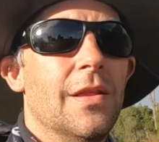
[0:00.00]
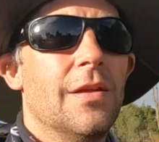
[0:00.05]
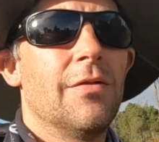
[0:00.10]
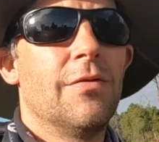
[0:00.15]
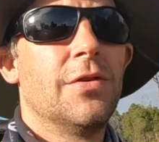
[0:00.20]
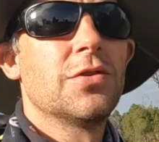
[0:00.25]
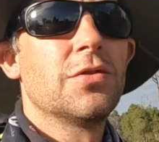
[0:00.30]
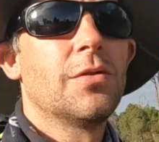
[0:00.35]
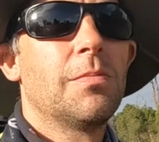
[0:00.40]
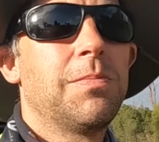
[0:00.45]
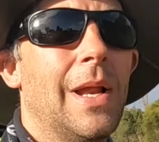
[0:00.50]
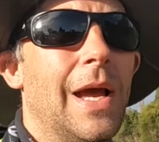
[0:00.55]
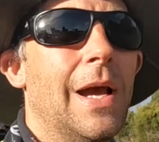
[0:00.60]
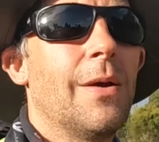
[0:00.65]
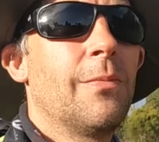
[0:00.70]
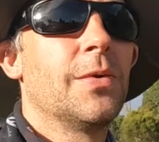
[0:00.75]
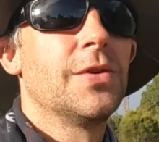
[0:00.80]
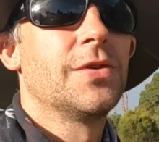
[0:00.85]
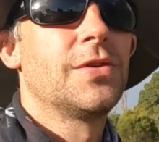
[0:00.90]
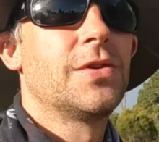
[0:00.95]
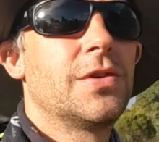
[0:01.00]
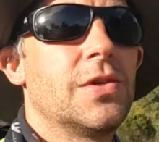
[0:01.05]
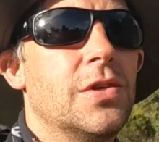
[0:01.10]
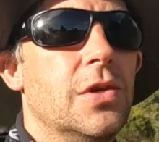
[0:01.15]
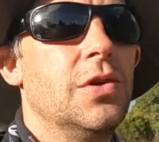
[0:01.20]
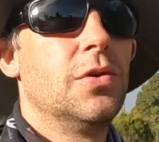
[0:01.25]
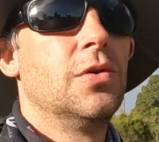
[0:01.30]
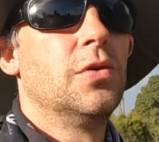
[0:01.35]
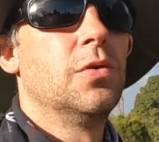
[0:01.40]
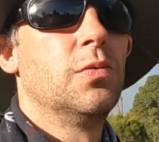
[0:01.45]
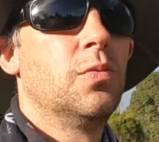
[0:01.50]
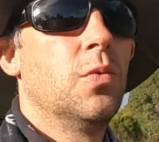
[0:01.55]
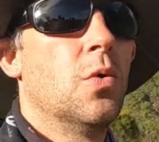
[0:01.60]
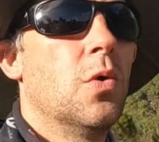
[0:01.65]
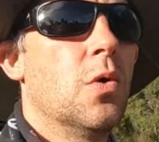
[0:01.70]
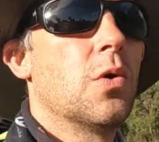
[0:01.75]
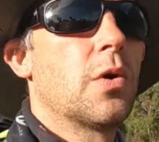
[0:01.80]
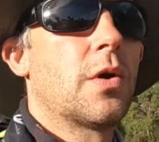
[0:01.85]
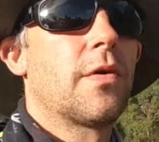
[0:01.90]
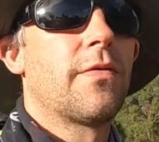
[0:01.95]
The original plan was to
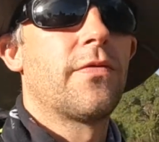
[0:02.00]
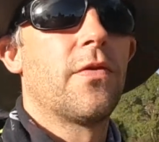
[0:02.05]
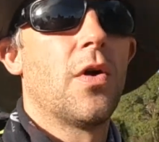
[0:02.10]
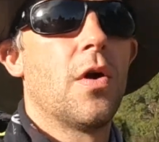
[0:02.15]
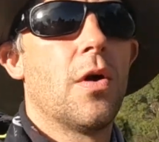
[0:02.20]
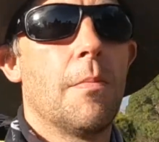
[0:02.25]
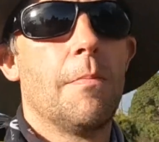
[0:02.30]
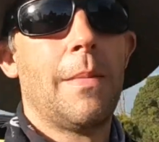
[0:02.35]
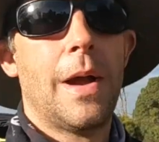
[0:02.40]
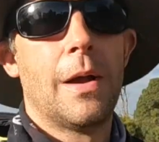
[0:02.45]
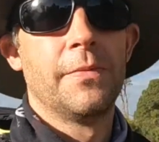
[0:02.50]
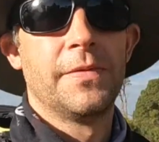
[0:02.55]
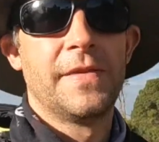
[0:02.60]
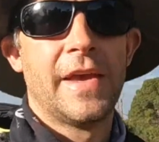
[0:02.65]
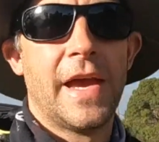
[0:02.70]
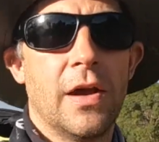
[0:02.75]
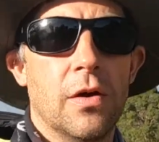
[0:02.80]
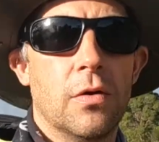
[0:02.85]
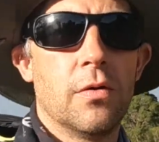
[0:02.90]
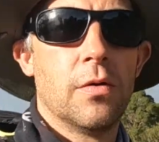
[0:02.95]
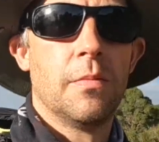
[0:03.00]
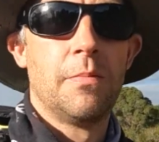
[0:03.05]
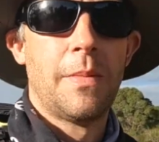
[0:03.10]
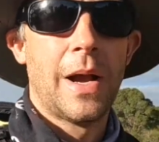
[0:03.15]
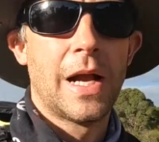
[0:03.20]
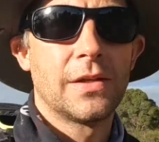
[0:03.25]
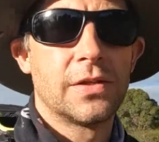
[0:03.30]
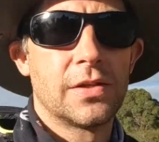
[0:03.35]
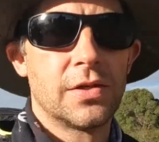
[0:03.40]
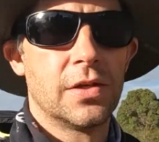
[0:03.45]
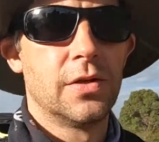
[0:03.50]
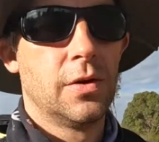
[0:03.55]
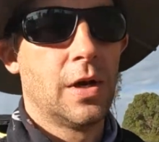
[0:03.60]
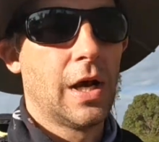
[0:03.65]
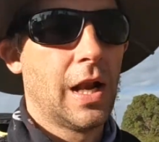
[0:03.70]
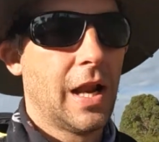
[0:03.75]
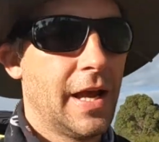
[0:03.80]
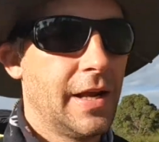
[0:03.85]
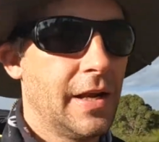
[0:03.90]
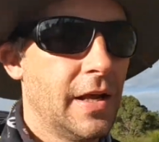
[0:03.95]
walk from Mt Dale back to
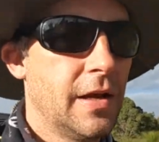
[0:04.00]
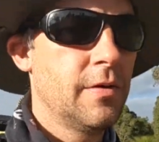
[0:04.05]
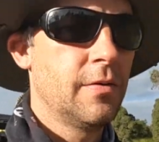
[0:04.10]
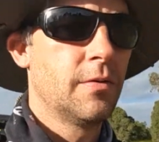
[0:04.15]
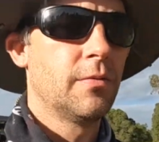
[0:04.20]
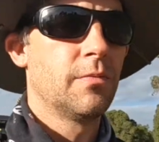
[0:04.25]
Helena,